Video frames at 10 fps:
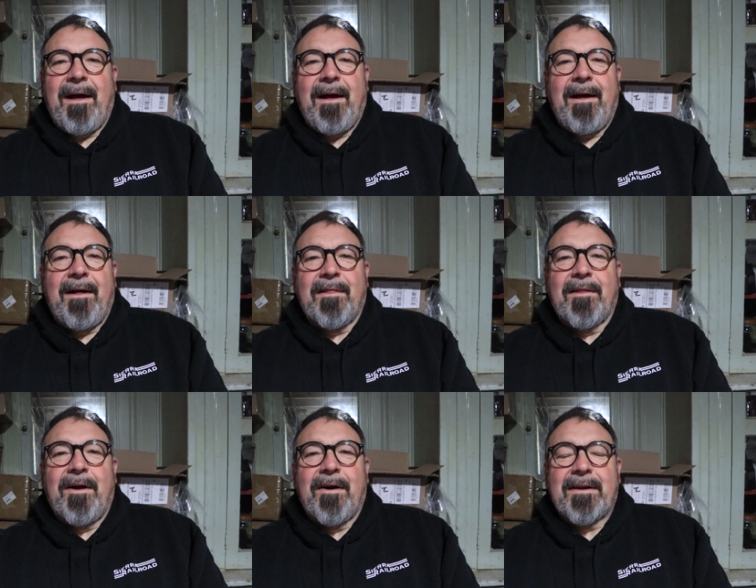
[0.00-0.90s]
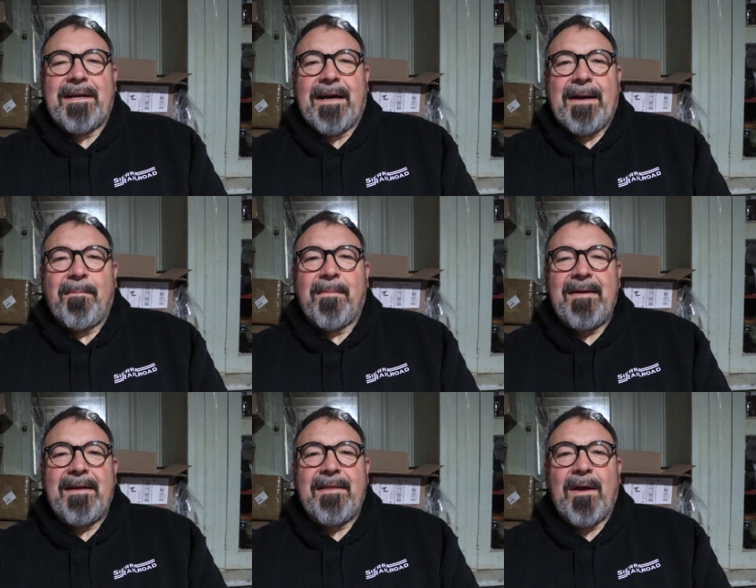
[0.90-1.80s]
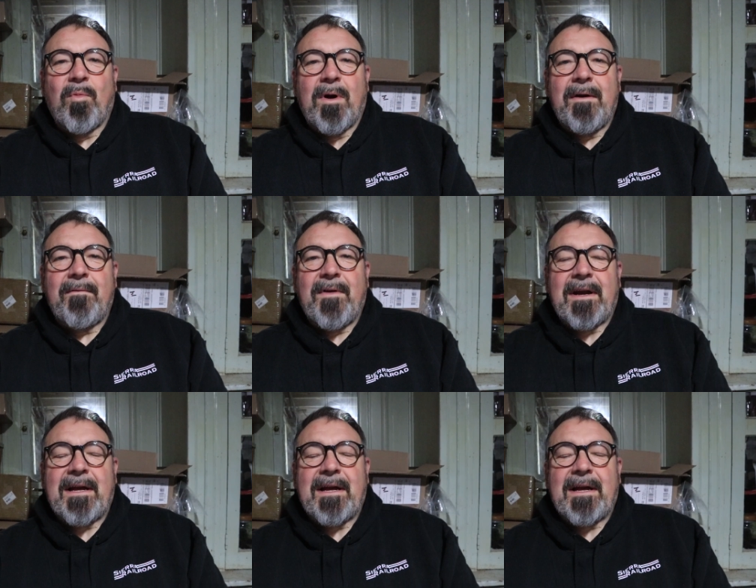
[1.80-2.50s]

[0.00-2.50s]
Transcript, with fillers: a long time they weren't very